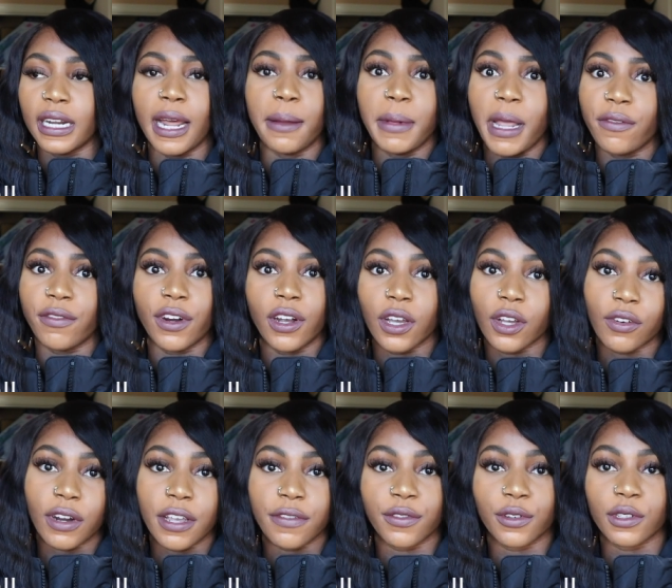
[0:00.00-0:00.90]
and I'm never
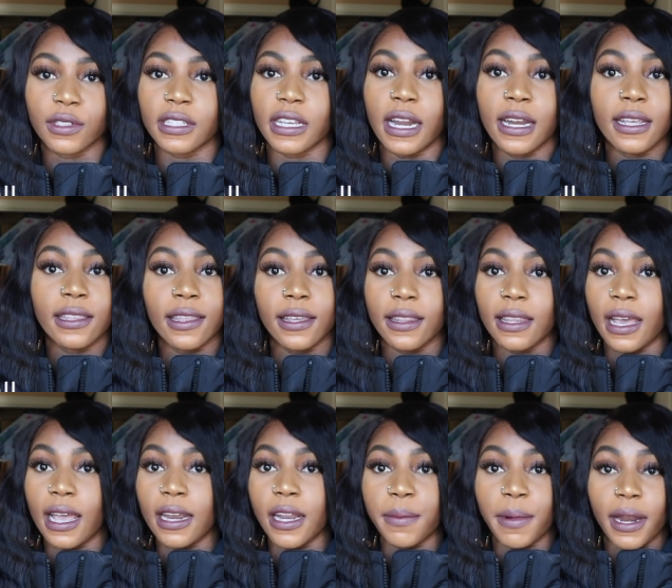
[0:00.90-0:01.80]
ungrateful, so anything
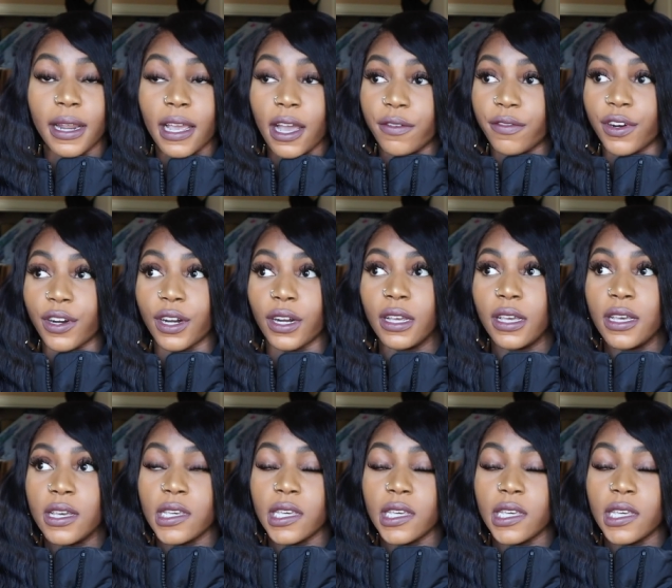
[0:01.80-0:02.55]
that anybody ever